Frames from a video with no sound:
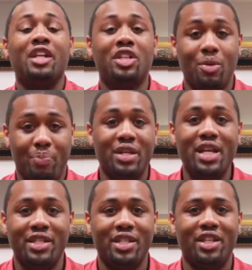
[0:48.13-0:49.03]
to the
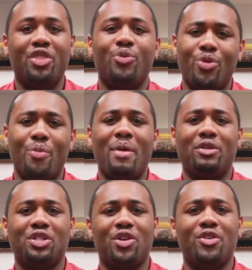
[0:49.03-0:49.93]
peninsula through the
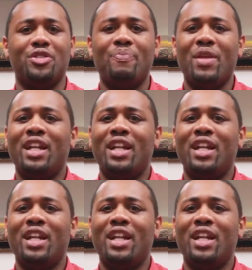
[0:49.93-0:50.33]
Mount Church.